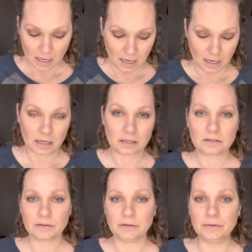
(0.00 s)

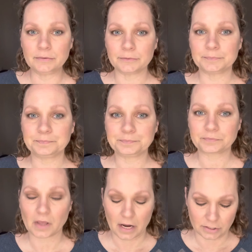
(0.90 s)
And
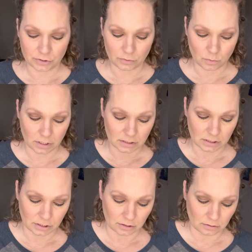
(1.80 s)
I do want to
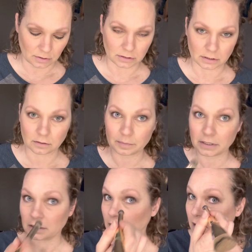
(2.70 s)
do a little
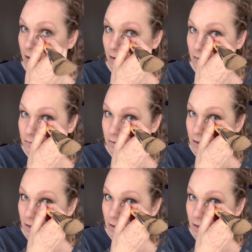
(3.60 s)
bit of,